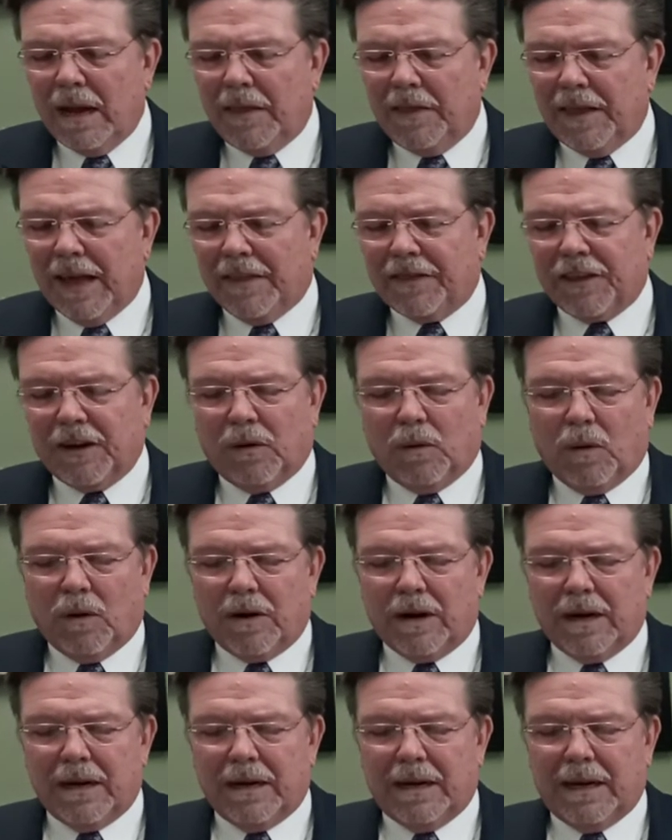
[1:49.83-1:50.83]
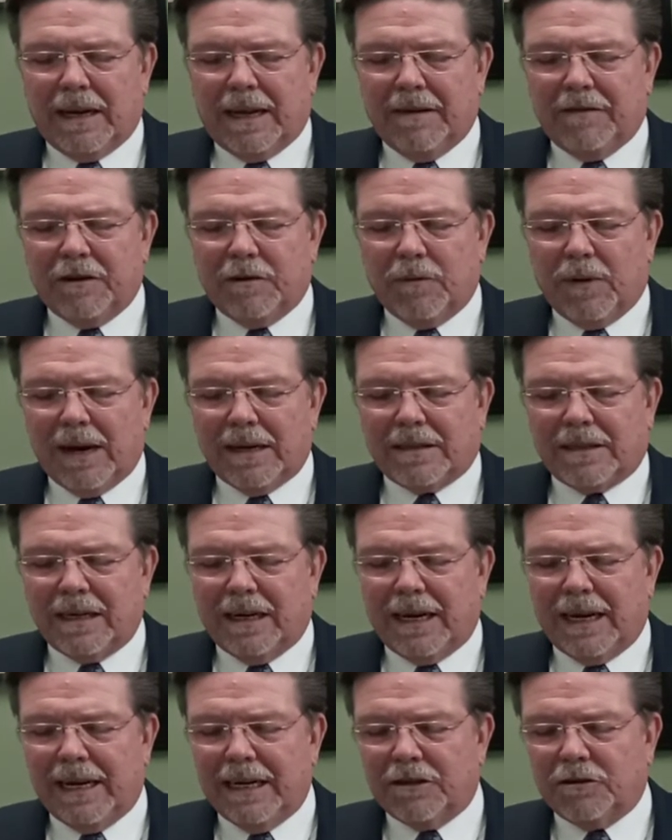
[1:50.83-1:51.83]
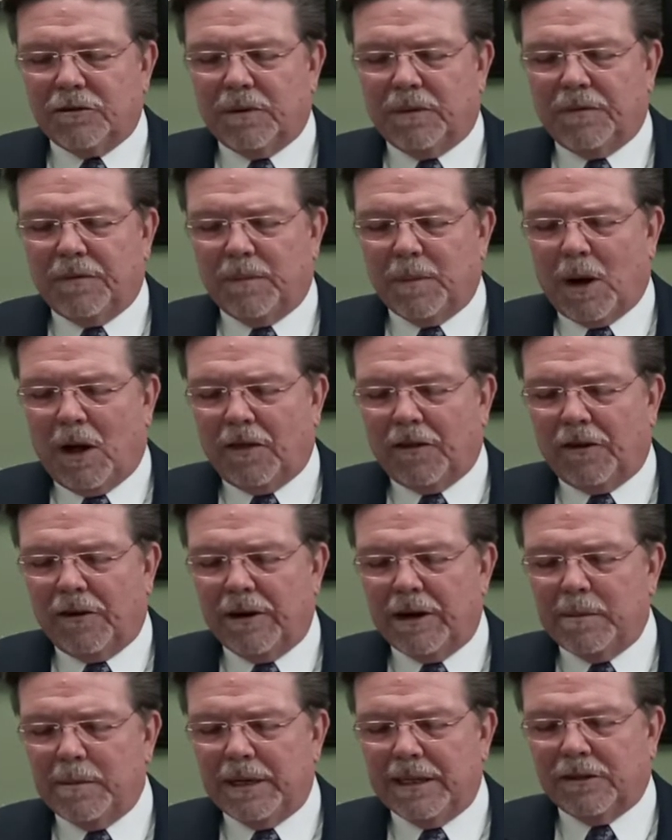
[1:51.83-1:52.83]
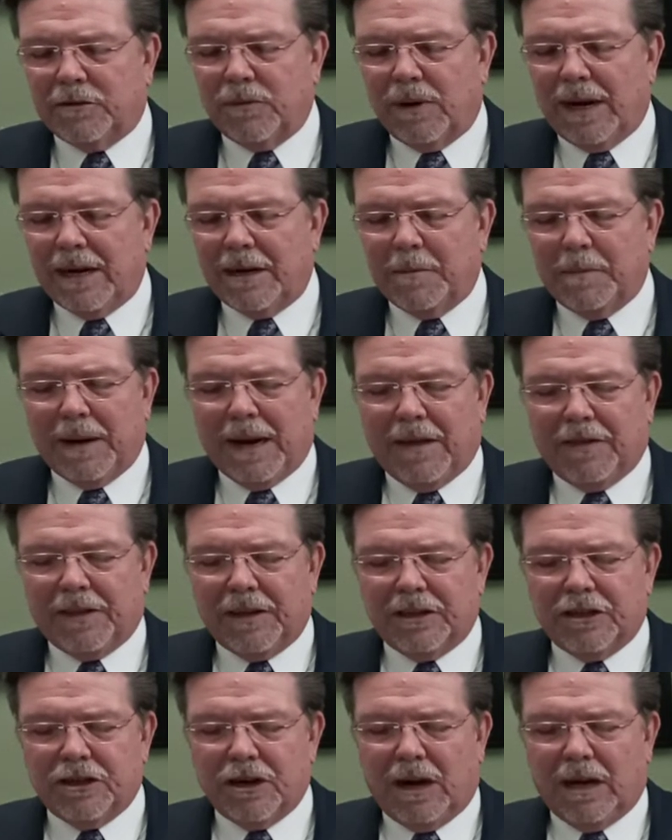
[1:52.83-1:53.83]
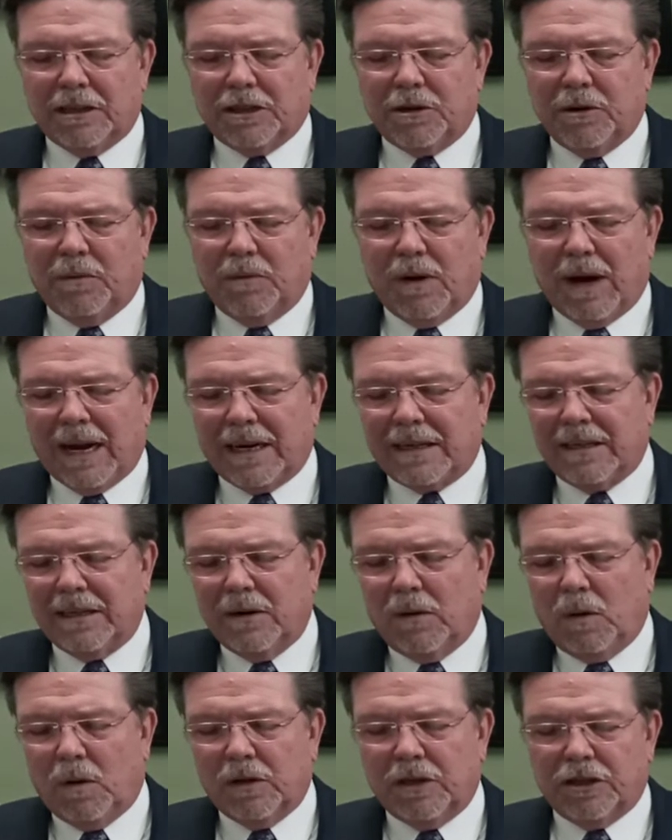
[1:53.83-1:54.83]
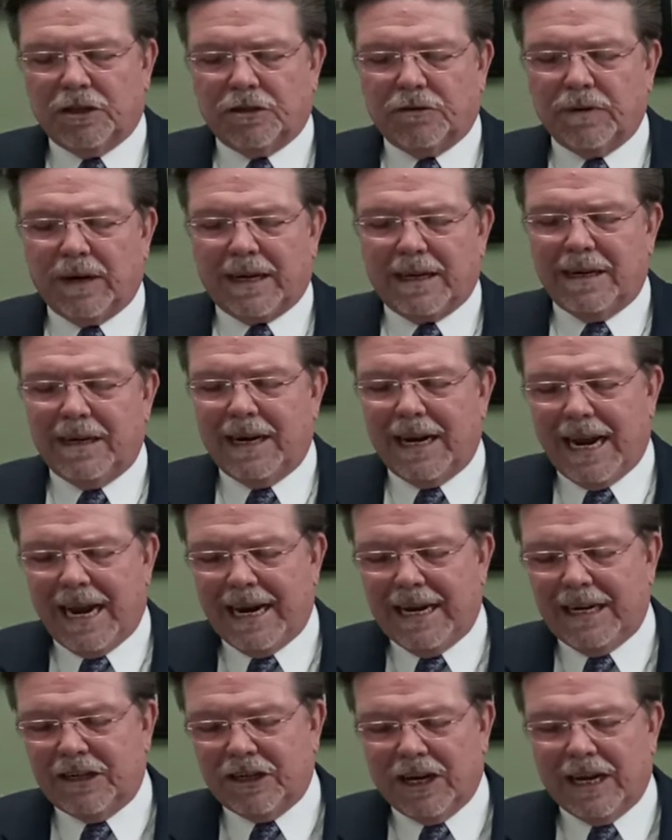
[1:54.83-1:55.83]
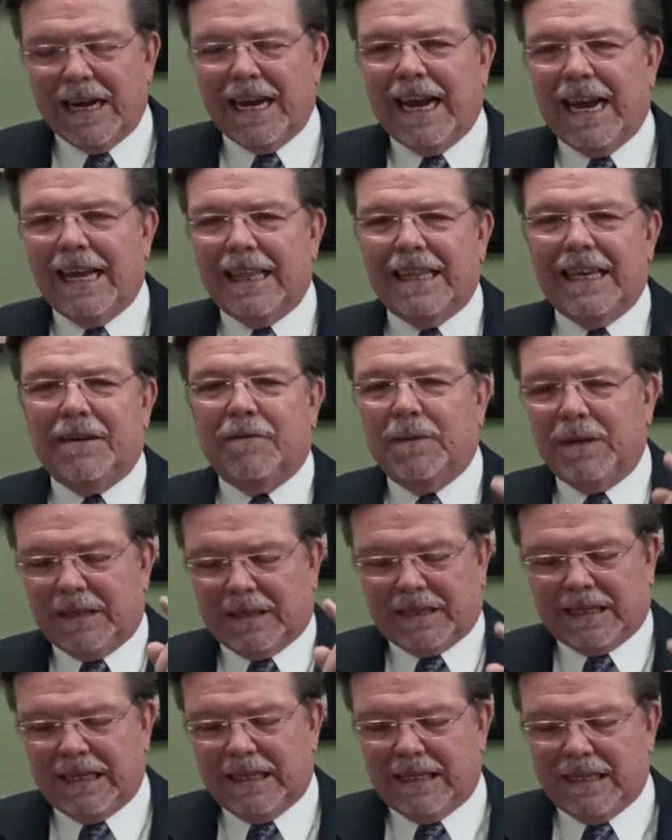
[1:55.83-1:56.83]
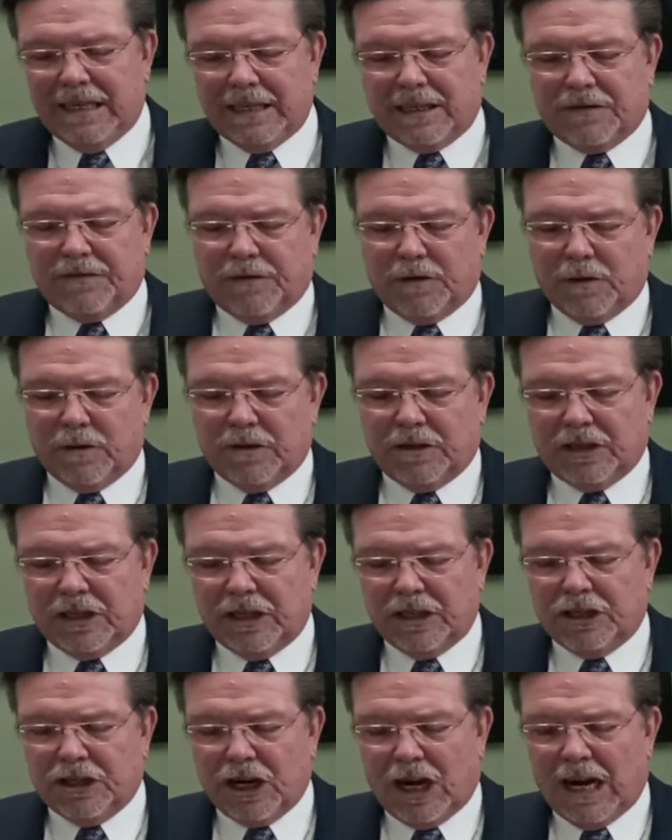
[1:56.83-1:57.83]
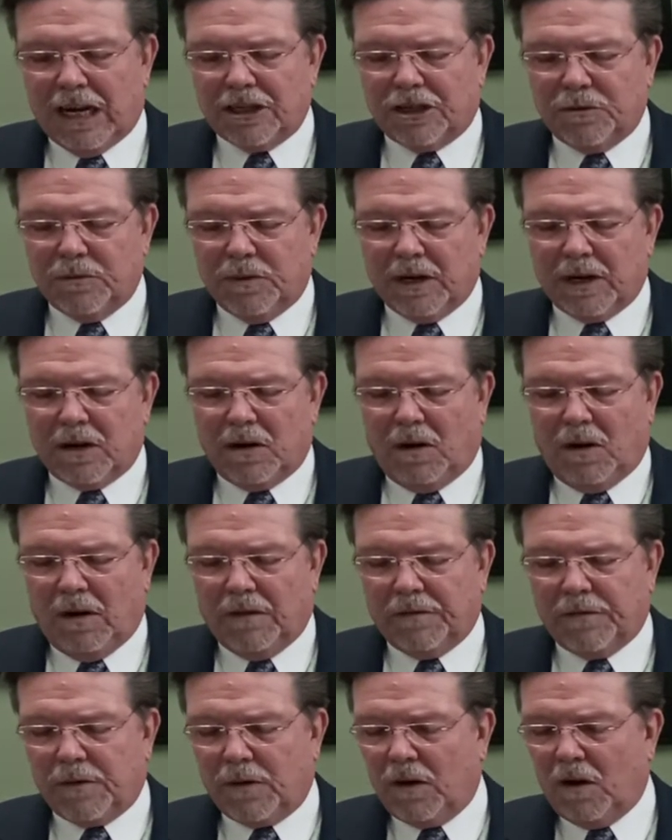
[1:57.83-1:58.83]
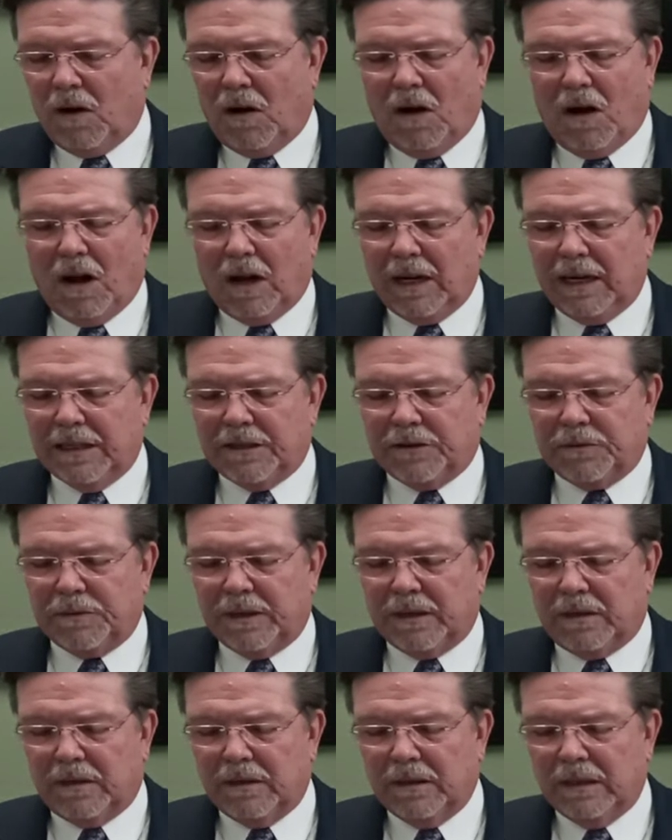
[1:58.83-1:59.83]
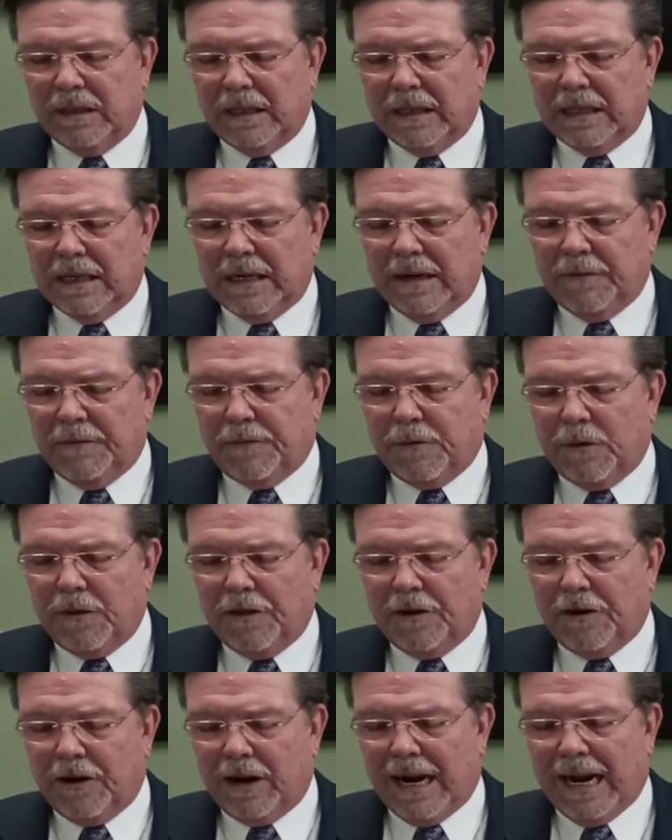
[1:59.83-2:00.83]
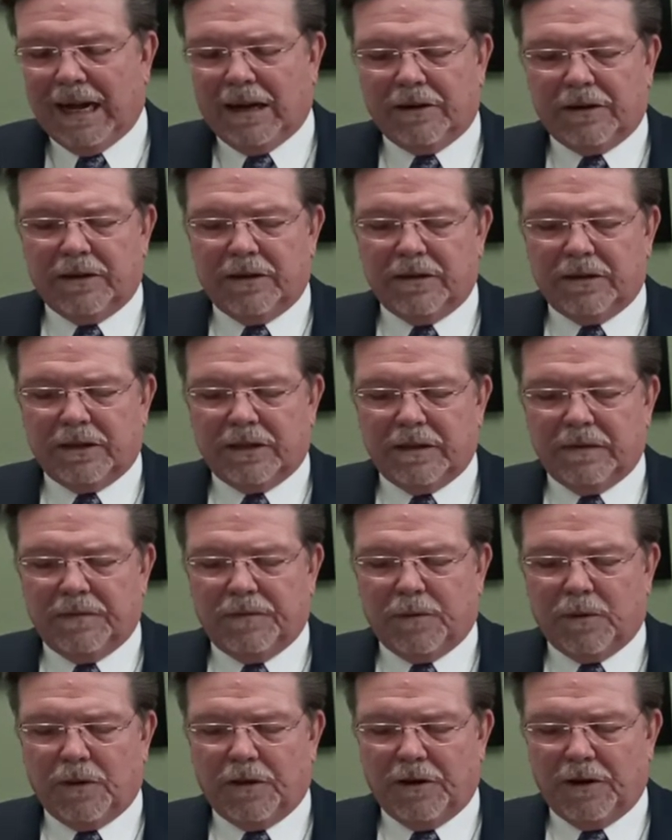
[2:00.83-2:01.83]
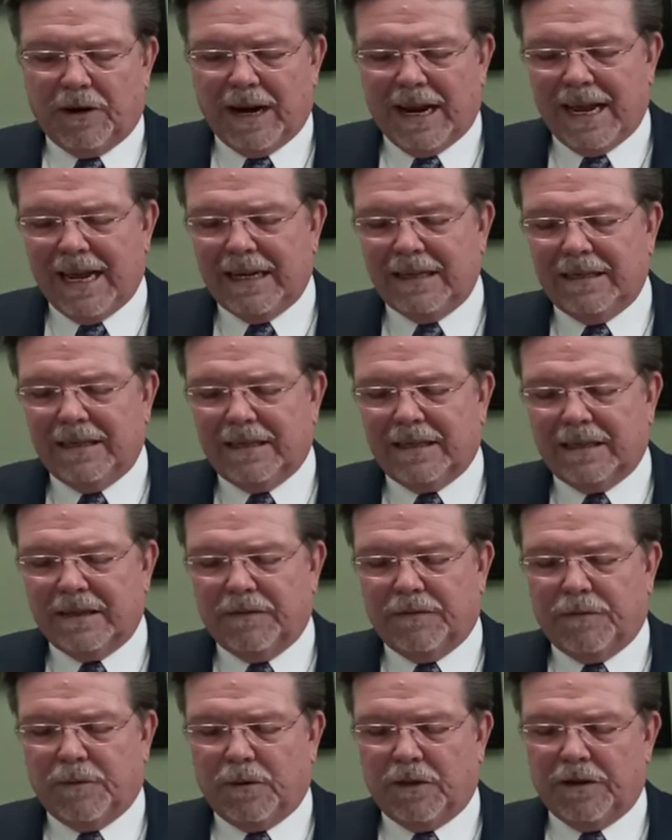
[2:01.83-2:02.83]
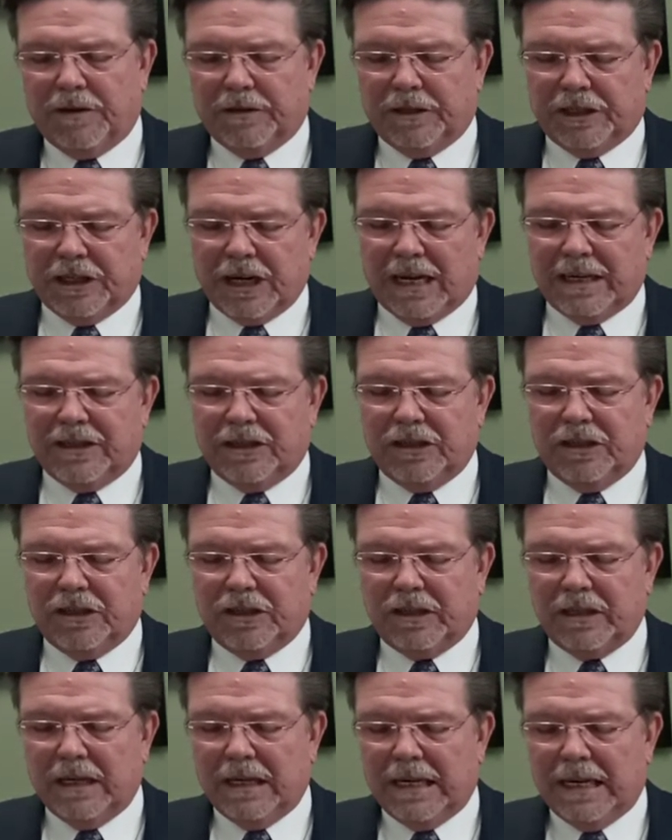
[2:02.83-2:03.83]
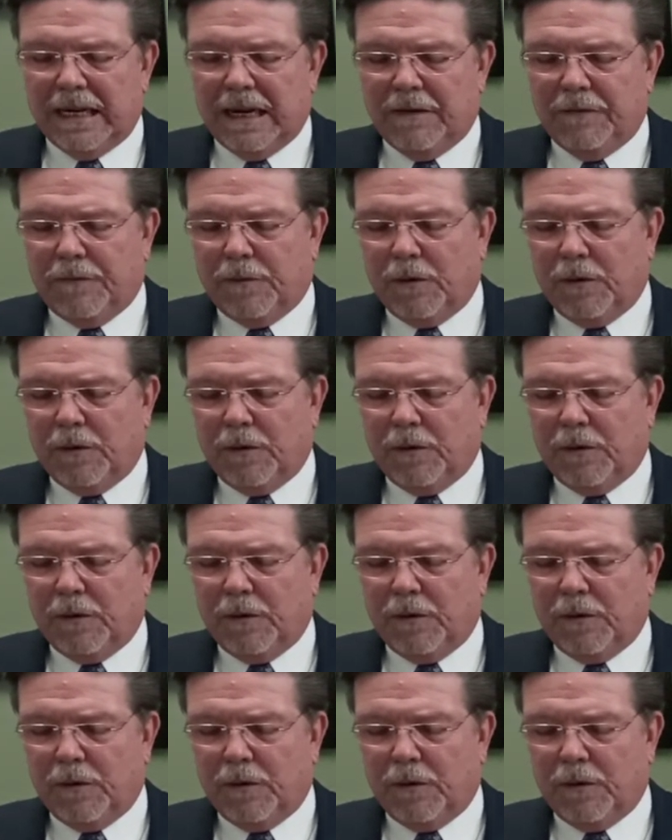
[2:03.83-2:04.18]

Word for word: that the Lord had given rest unto Israel from all their enemies round about, that Joshua waxen old and stricken in age. And then we see this verse, and Joshua called for all Israel, and for their elders, and for their heads, and for their judges, and